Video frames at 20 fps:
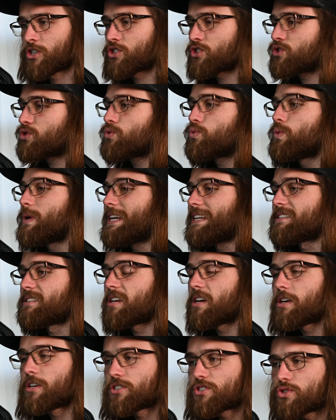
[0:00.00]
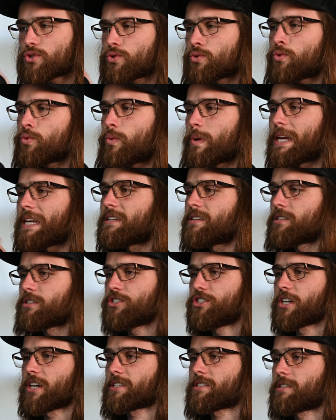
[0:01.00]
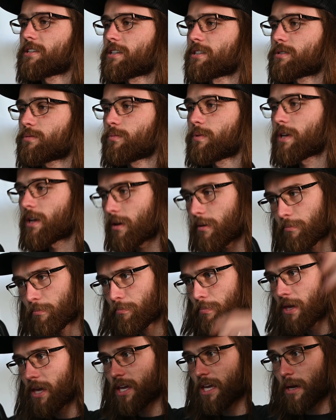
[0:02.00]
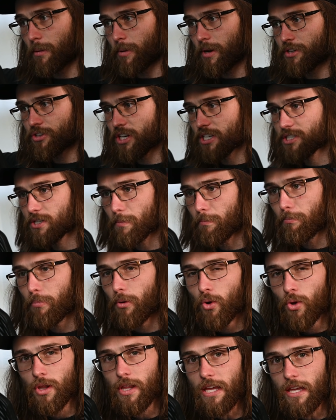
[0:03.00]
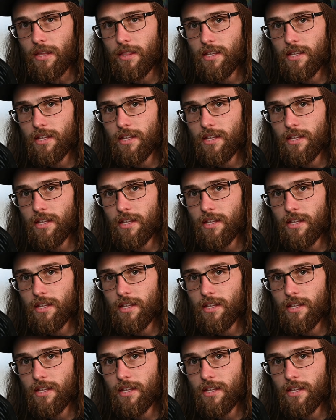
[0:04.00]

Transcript: Sweet, sweet justice when a big company tries to bully